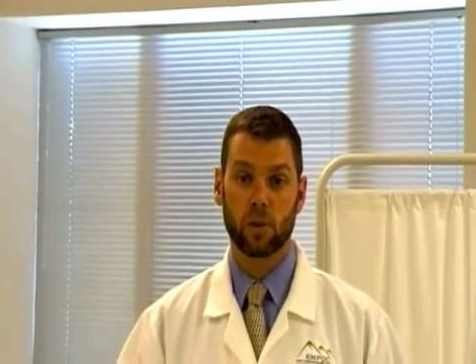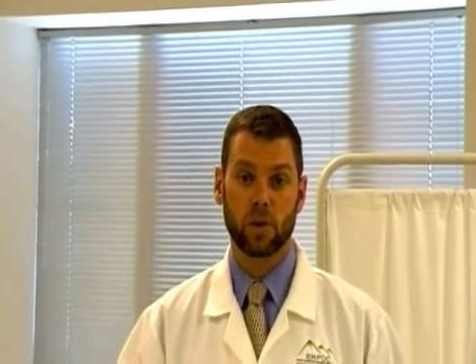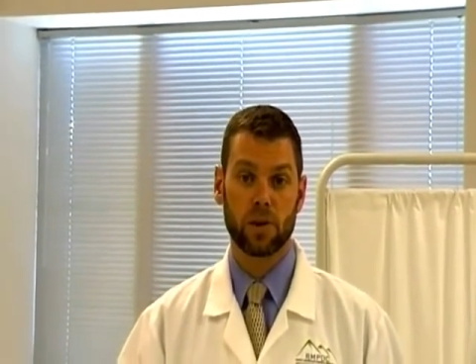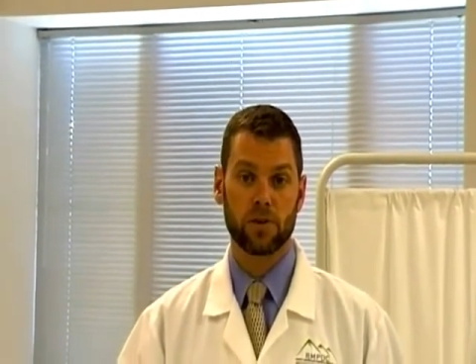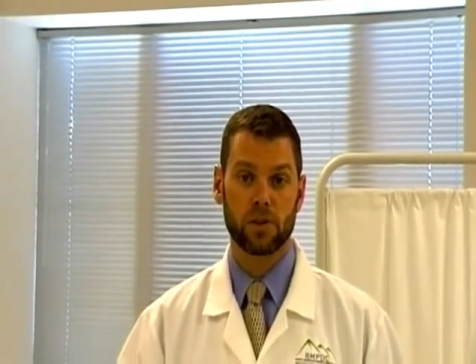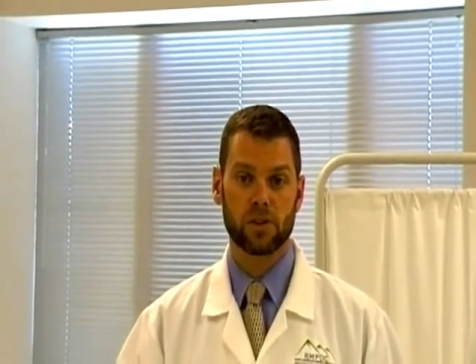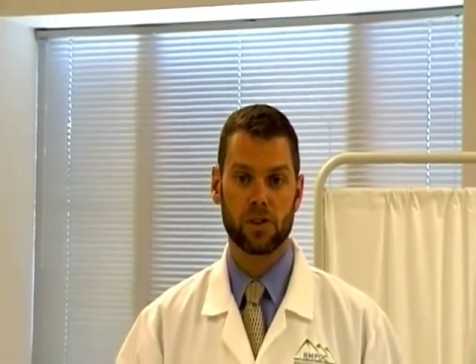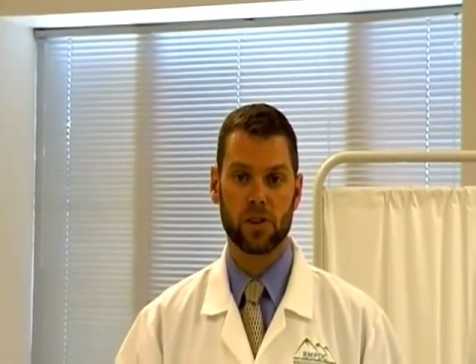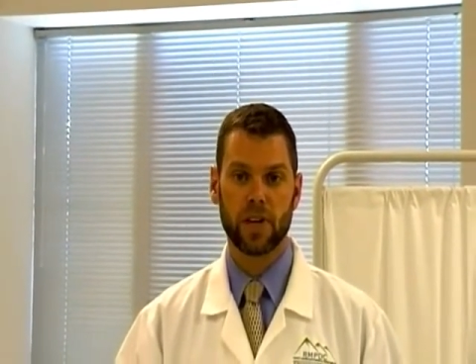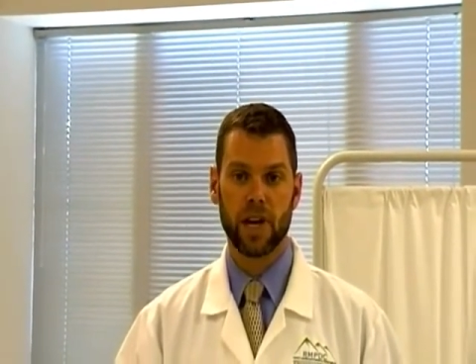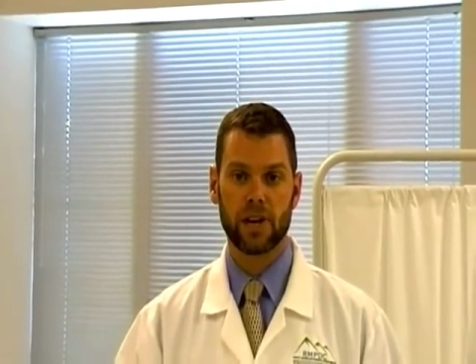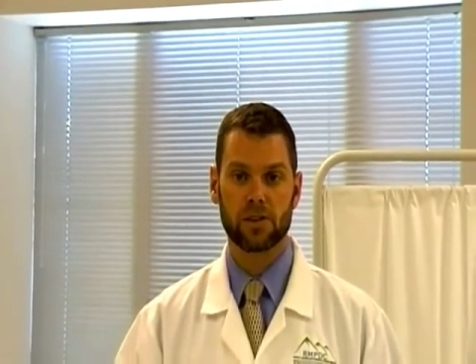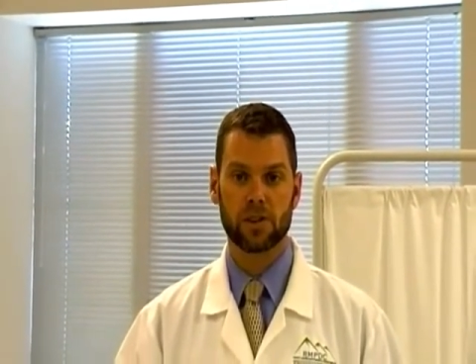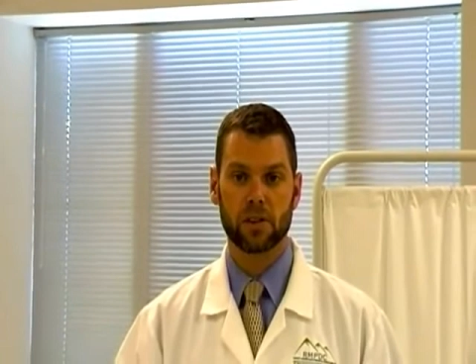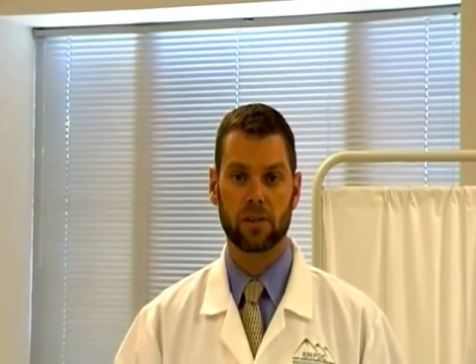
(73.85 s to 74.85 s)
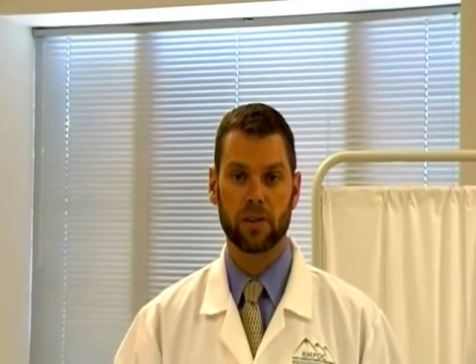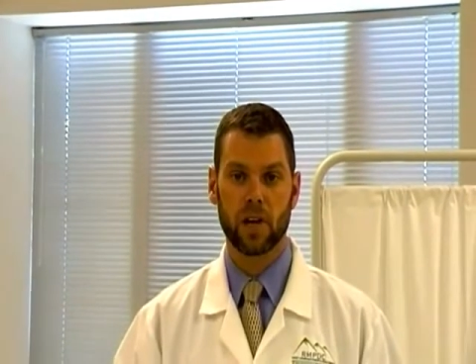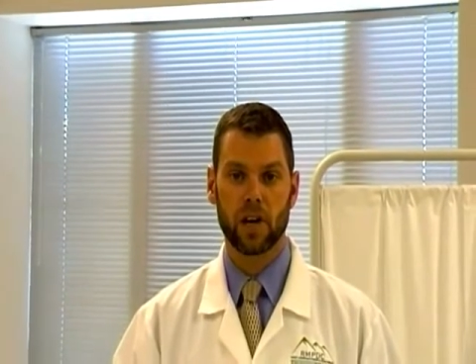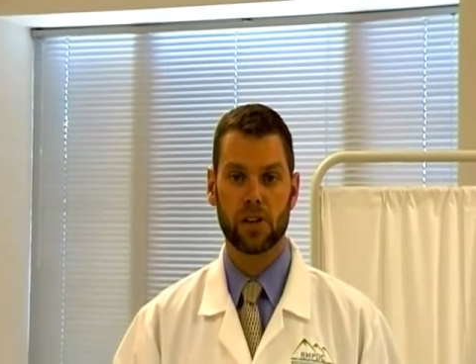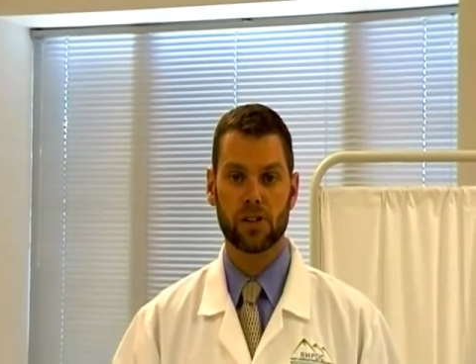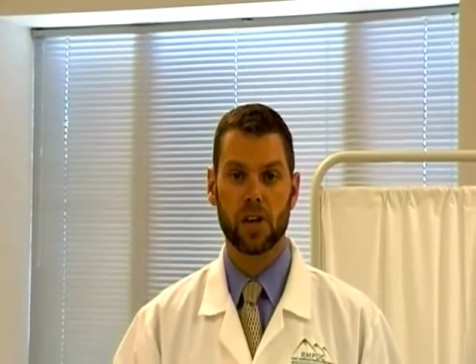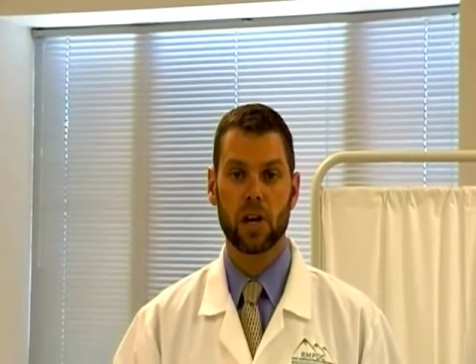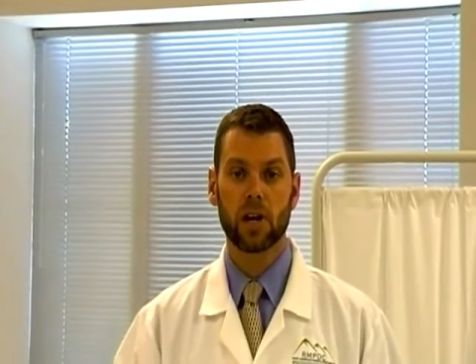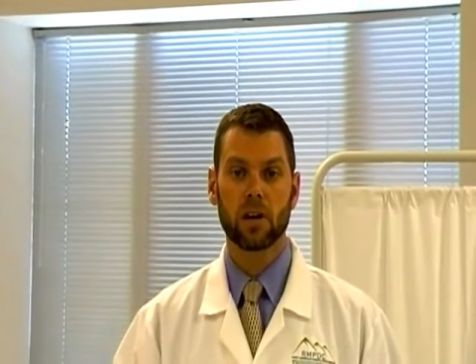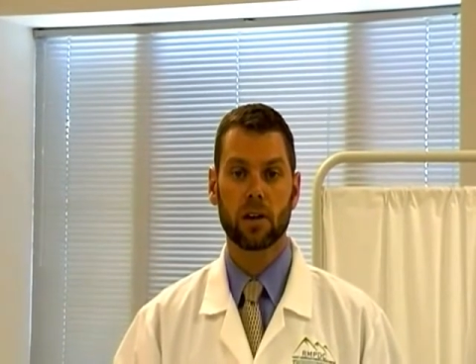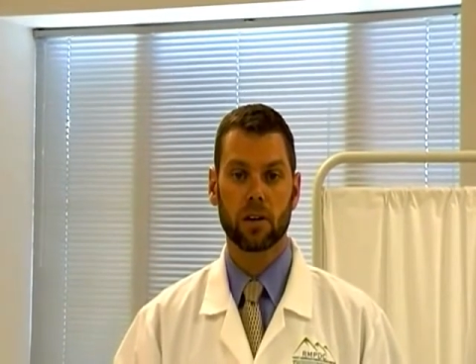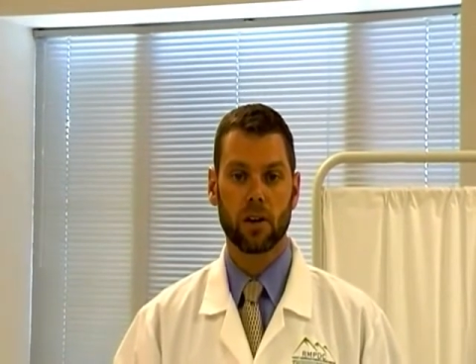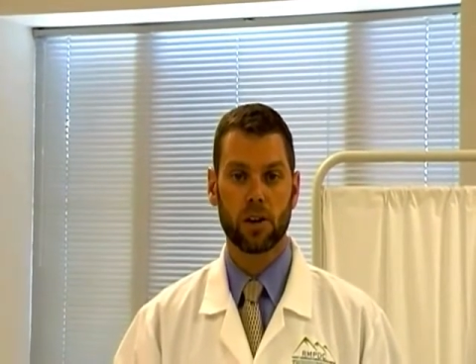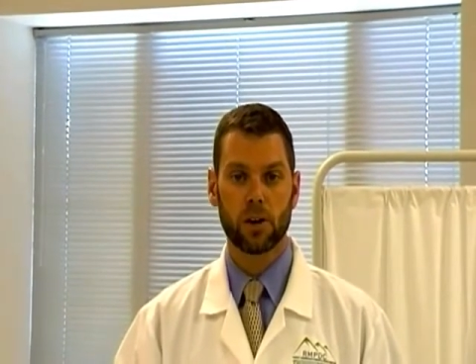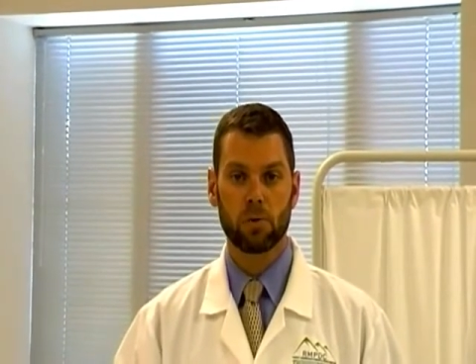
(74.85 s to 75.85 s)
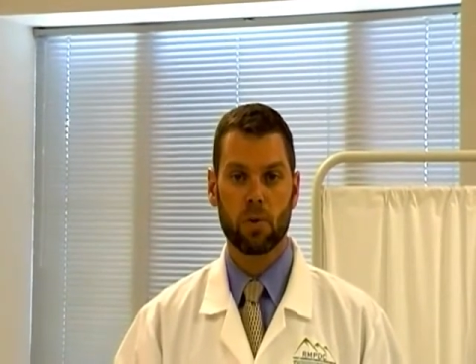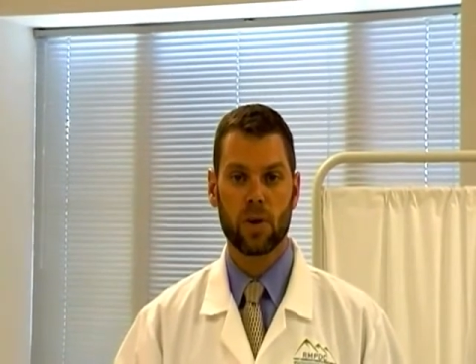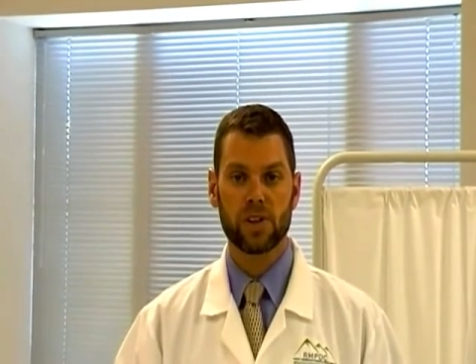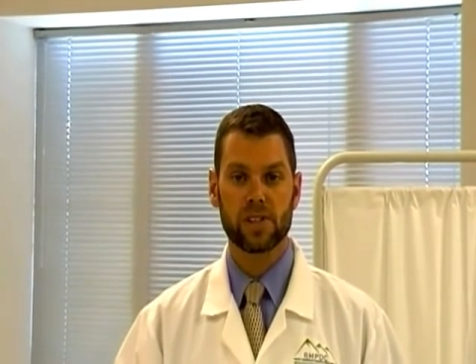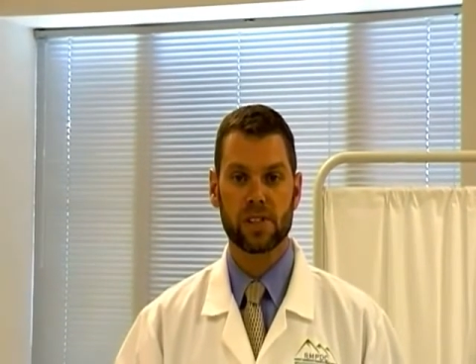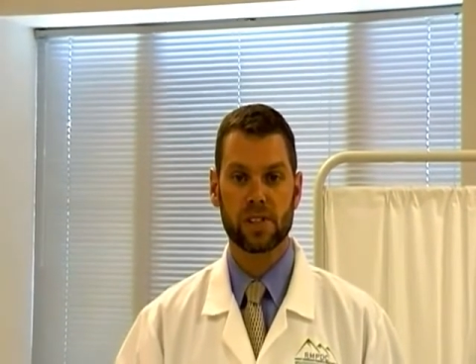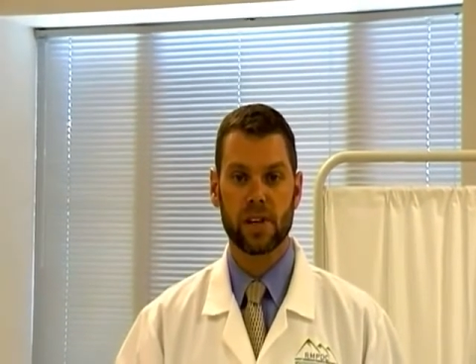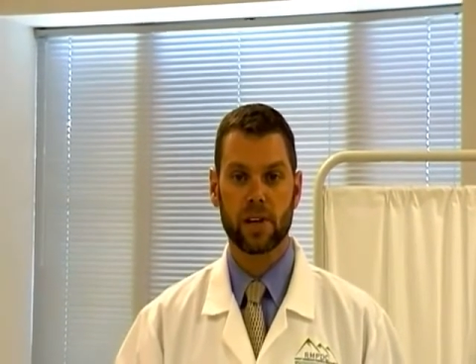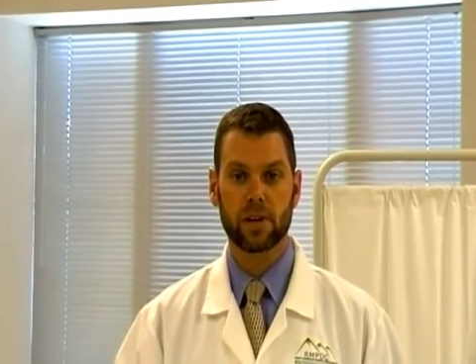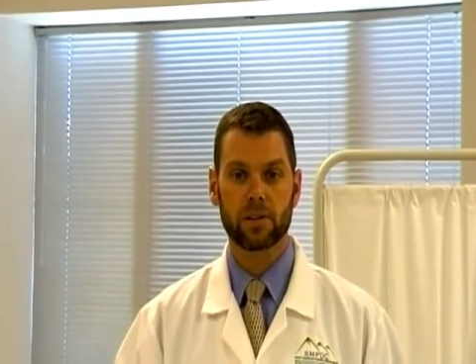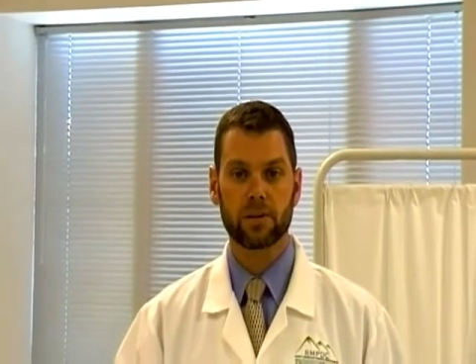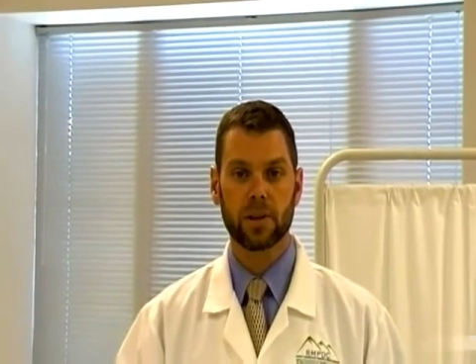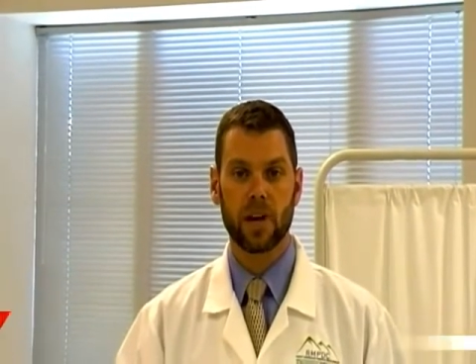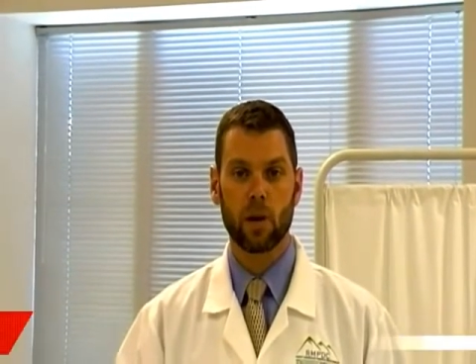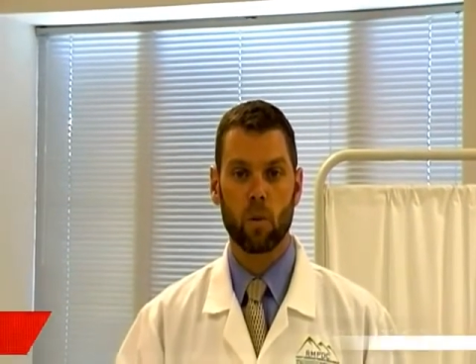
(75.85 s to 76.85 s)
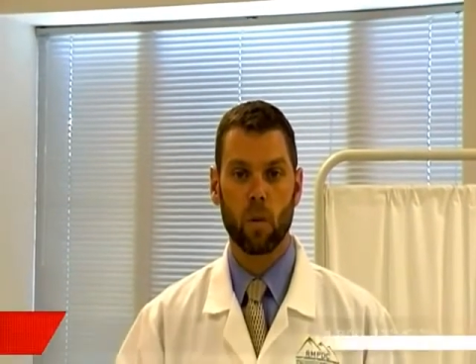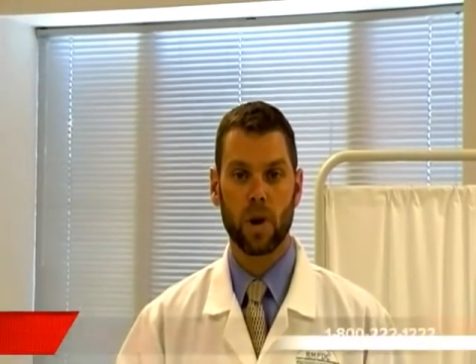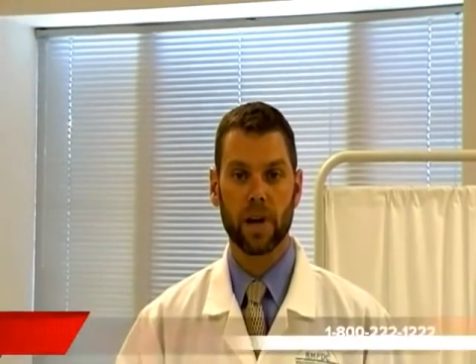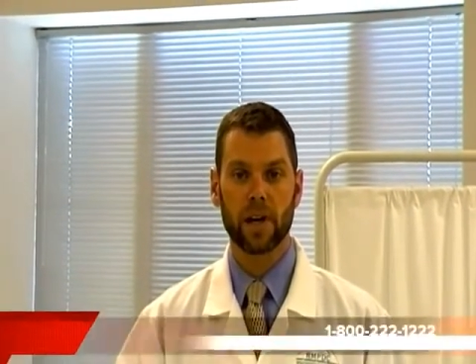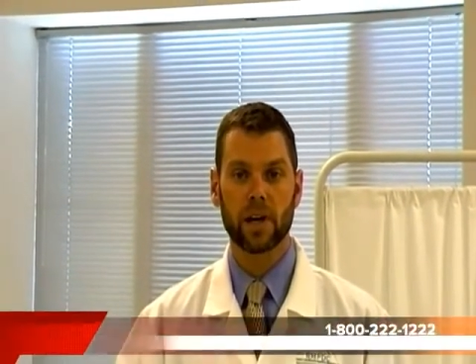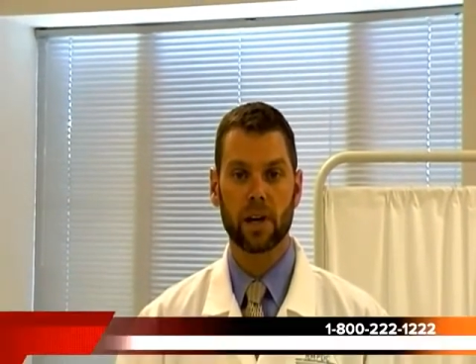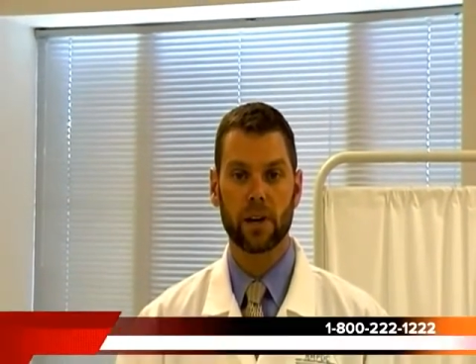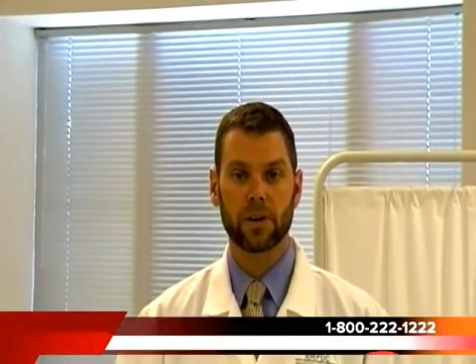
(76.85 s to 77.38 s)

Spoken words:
or if you should gastric lavage, call your poison center at